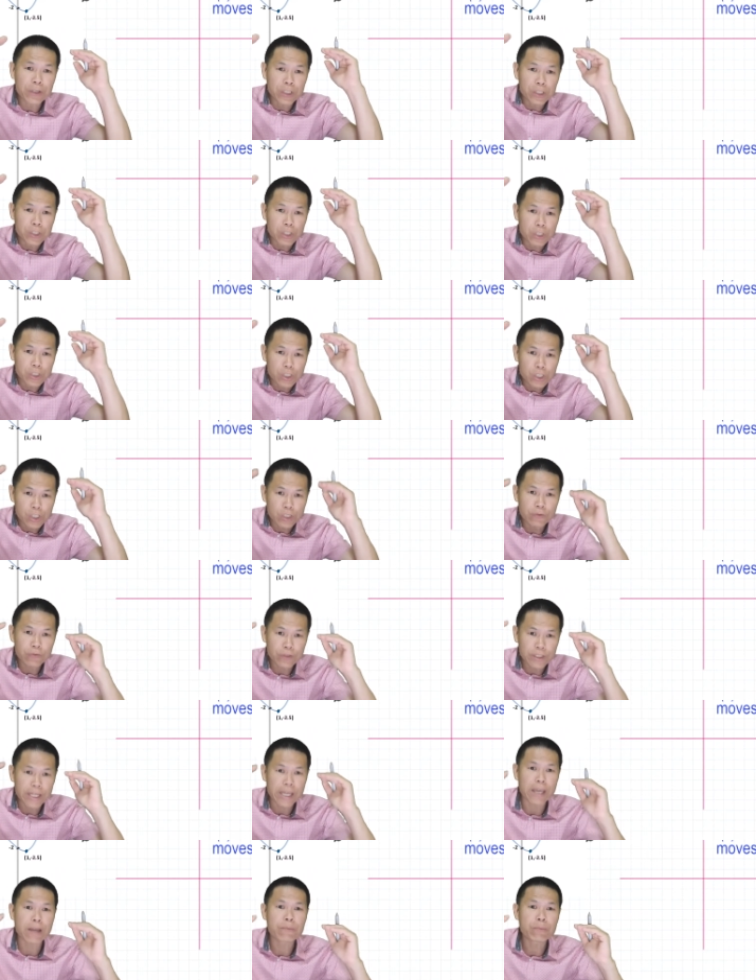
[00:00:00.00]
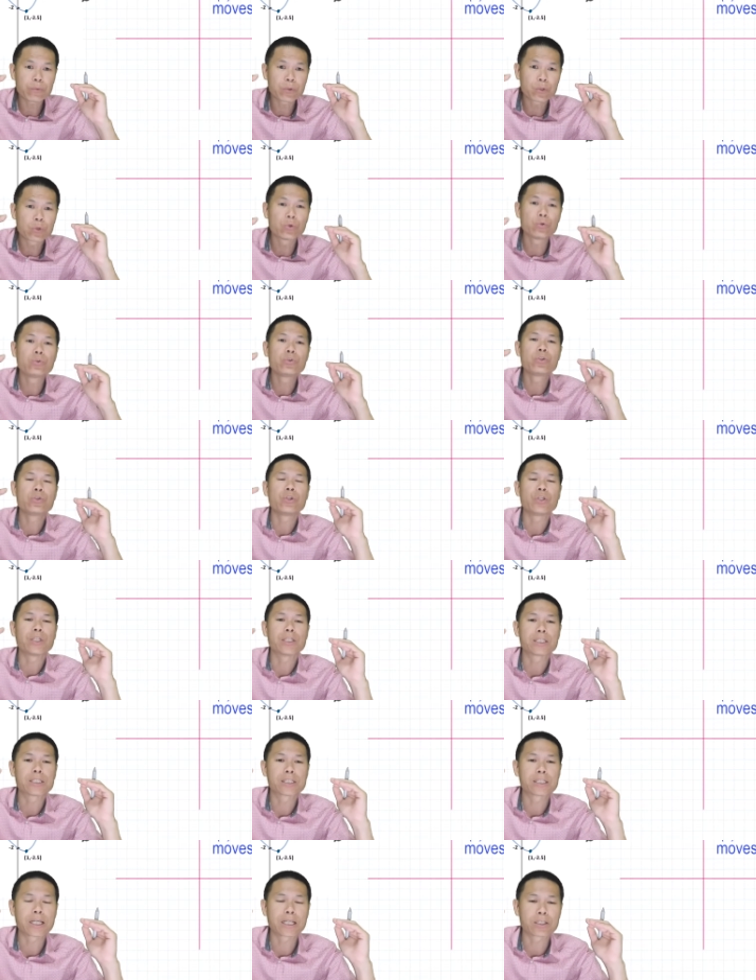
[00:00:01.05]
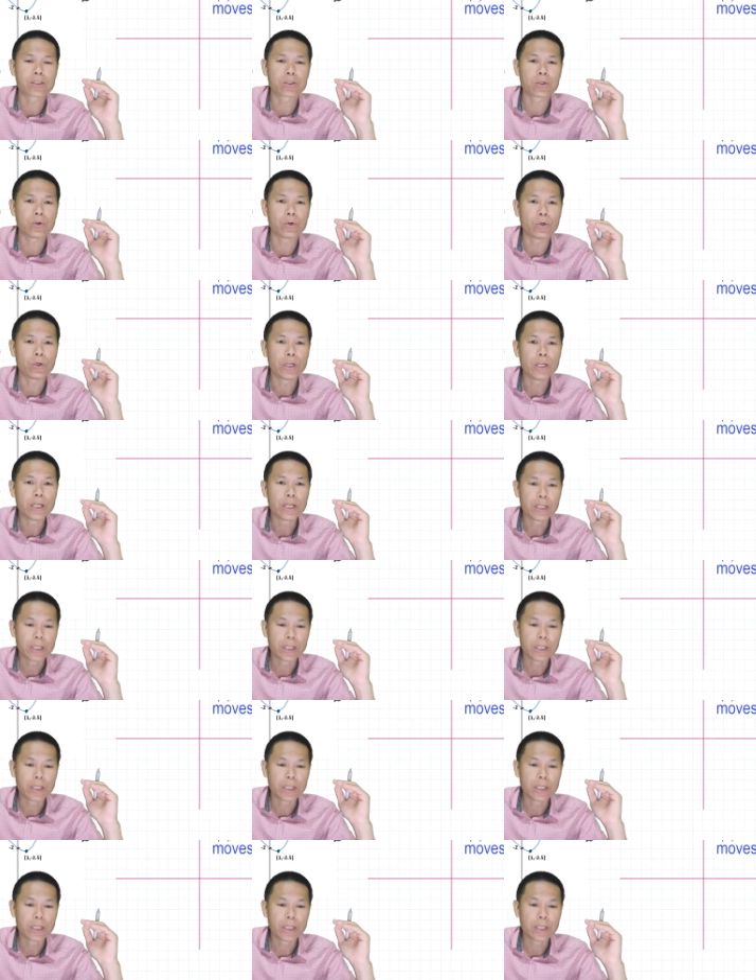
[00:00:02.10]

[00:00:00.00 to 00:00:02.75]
it just shifts down 2 units, that's all.